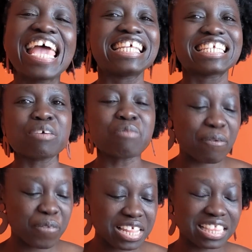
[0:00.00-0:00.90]
Is there
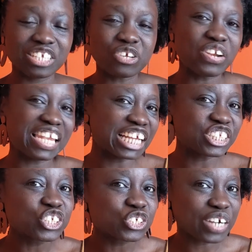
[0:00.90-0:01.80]
one thing you'd like
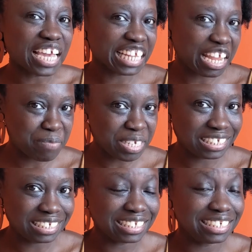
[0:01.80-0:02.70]
to try that I've
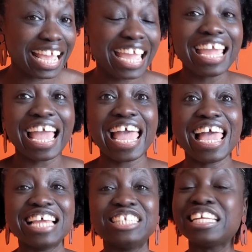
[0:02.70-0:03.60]
mentioned today?
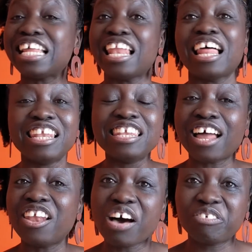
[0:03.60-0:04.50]
And
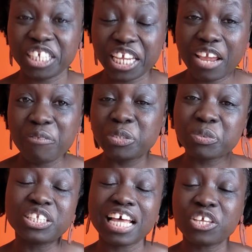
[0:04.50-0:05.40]
I'd love to hear which
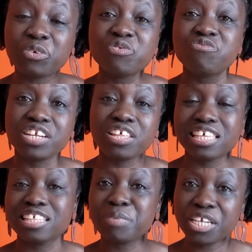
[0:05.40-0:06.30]
ones that you really
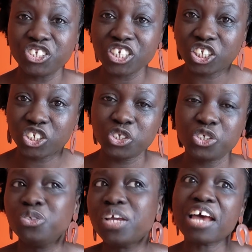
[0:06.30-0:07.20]
think would be interesting to
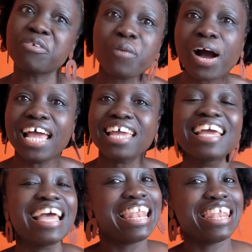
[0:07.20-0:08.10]
you and why.
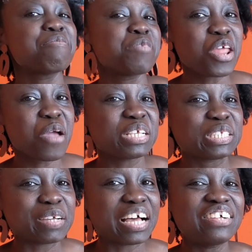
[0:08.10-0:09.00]
Let me know
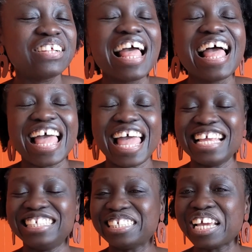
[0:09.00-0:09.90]
as well.
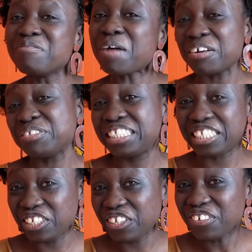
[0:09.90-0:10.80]
And I will
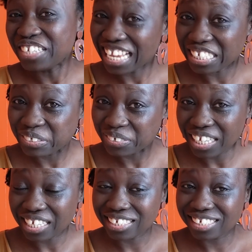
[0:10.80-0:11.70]
see you next week.